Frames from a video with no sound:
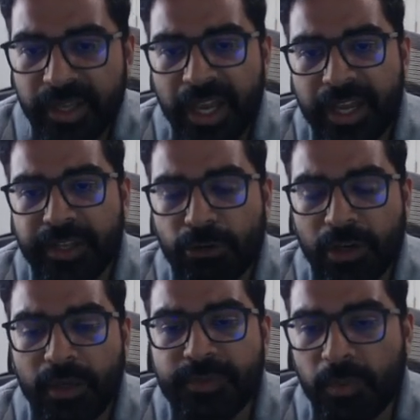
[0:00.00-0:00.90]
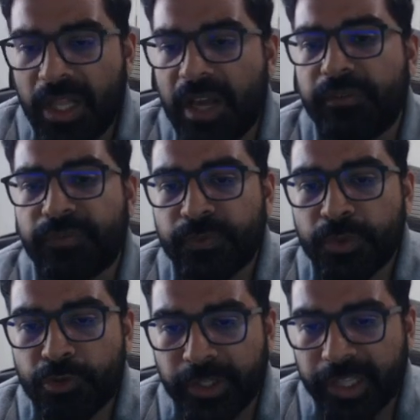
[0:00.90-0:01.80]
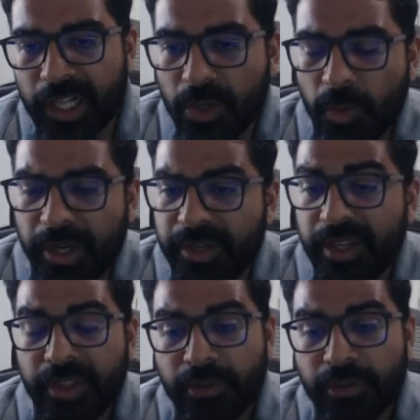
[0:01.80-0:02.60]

And in Karamja, we'll have a fruit tree and Kalkwat.